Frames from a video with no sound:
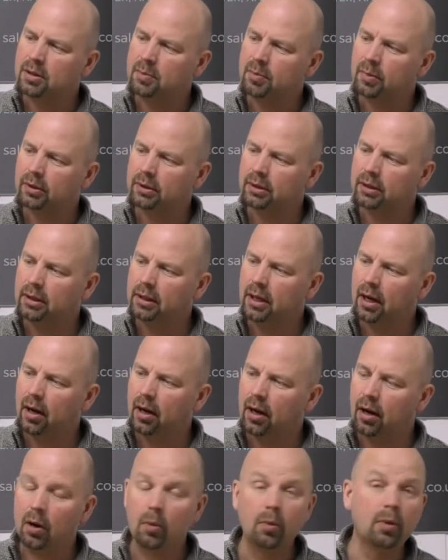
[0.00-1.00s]
but they
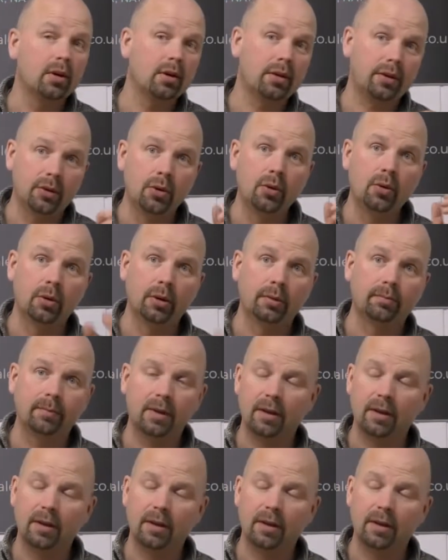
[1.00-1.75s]
are worth knowing